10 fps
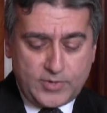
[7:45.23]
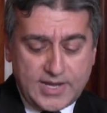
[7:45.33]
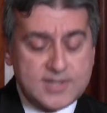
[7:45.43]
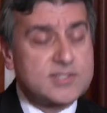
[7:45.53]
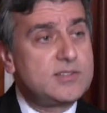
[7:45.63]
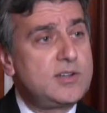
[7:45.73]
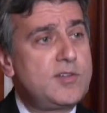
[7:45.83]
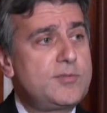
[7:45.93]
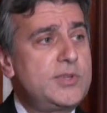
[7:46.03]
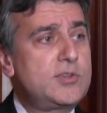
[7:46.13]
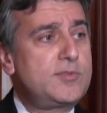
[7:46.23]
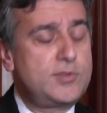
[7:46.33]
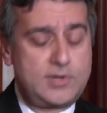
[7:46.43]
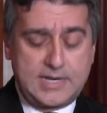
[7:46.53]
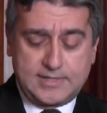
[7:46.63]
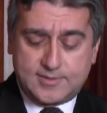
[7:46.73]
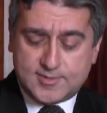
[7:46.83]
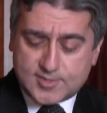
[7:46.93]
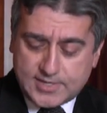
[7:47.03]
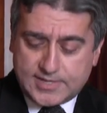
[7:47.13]
we ask the government of the
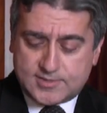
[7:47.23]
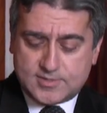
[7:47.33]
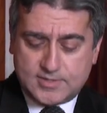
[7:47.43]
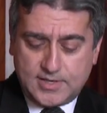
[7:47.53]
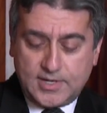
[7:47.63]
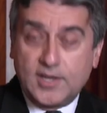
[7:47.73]
United States